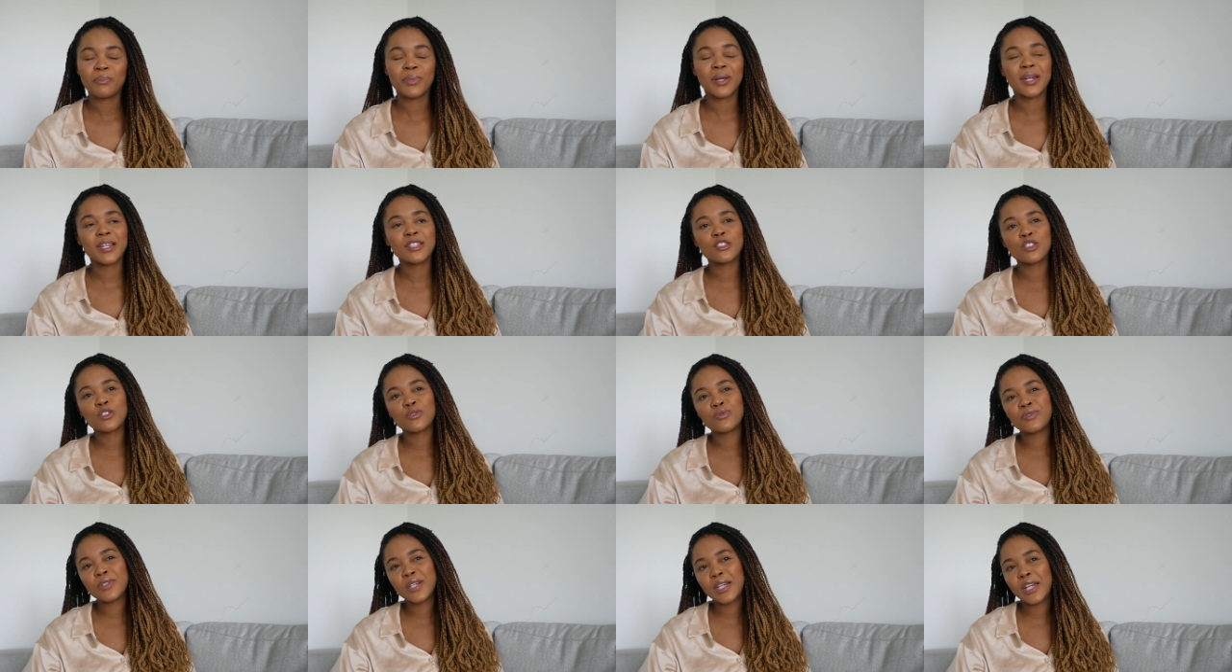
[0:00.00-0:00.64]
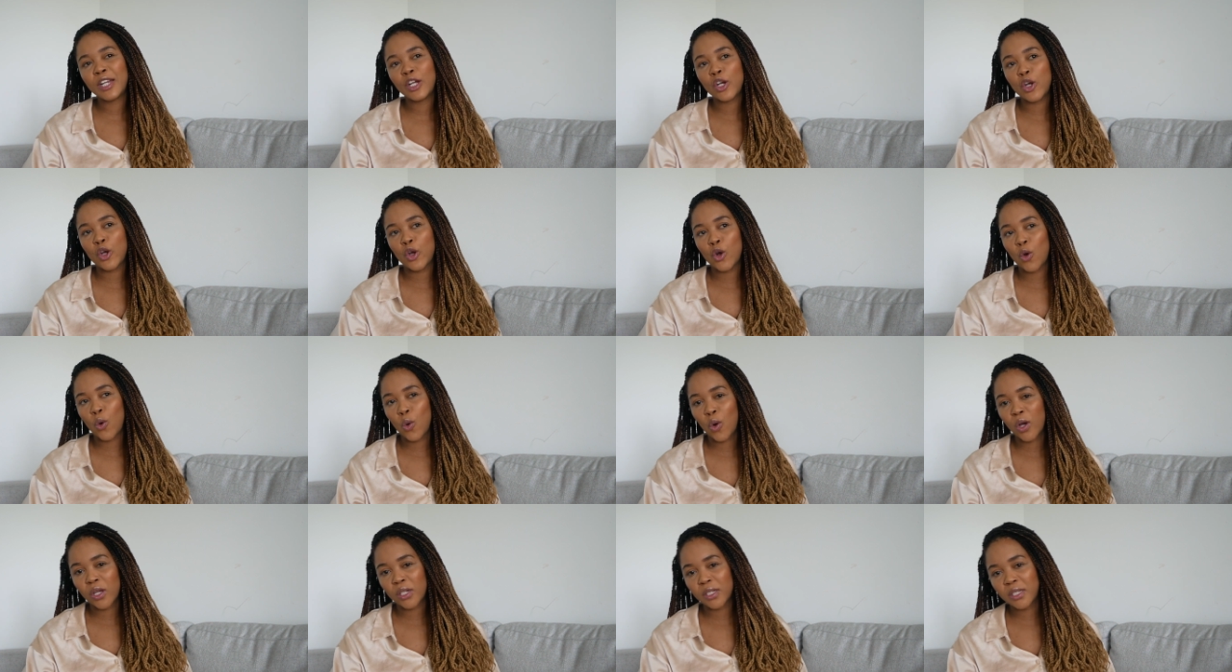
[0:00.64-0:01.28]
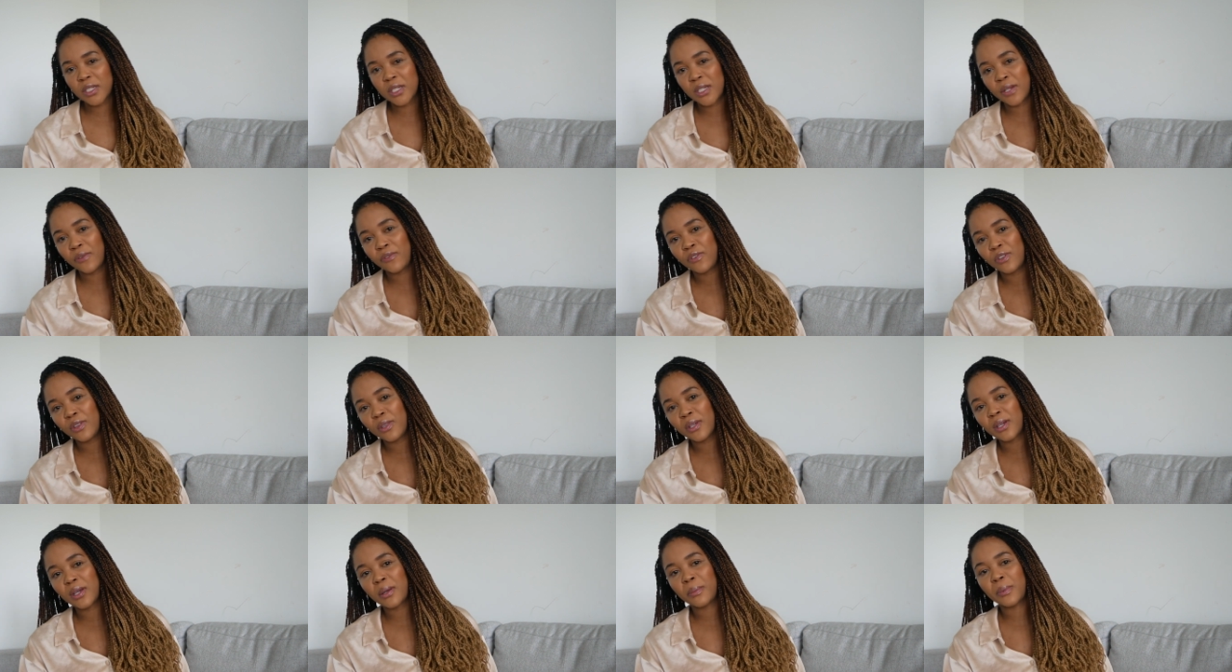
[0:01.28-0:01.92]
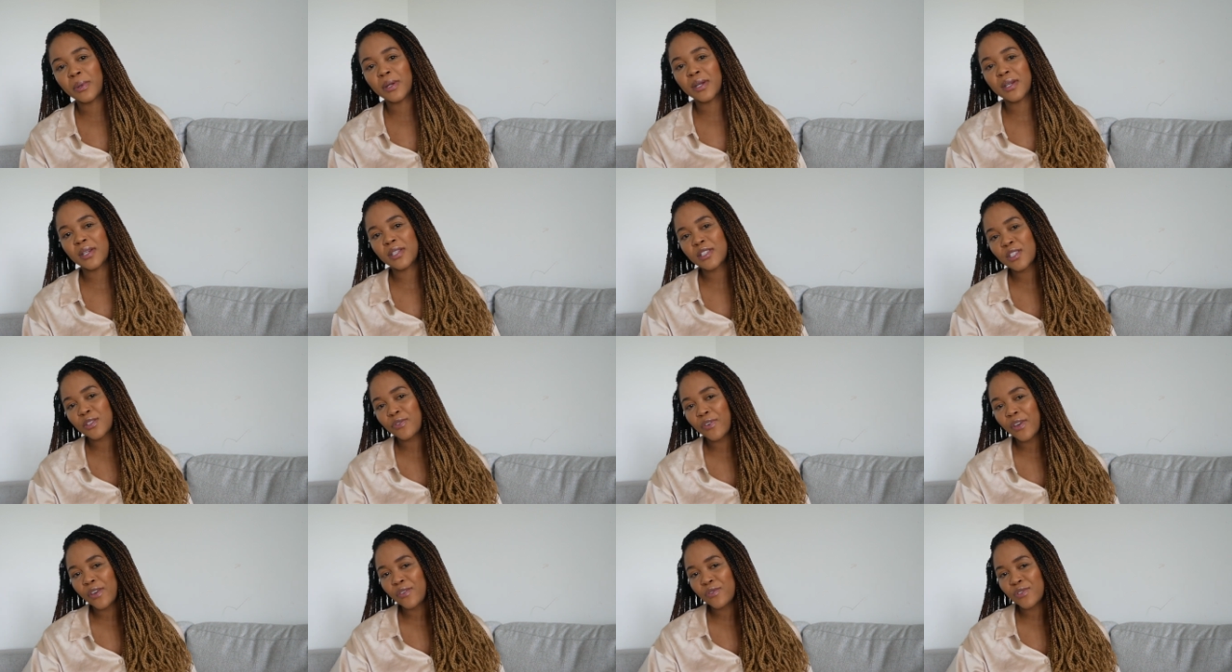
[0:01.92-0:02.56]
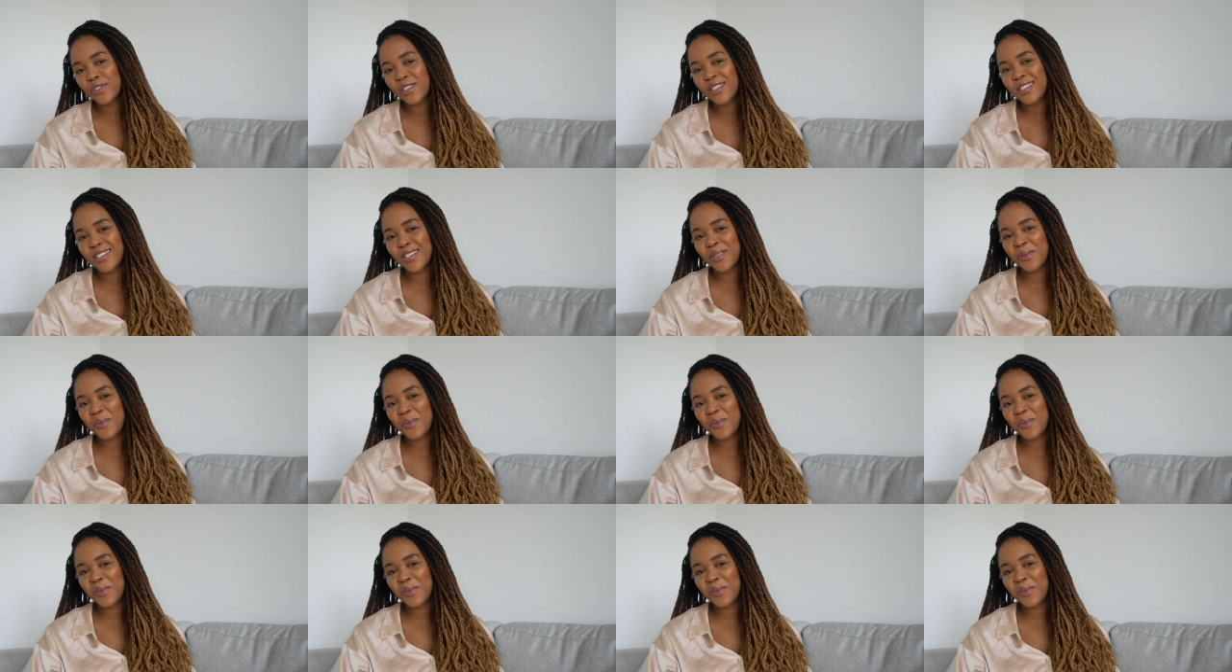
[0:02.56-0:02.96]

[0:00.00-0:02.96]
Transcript: but it's really not if you think about it it's five weeks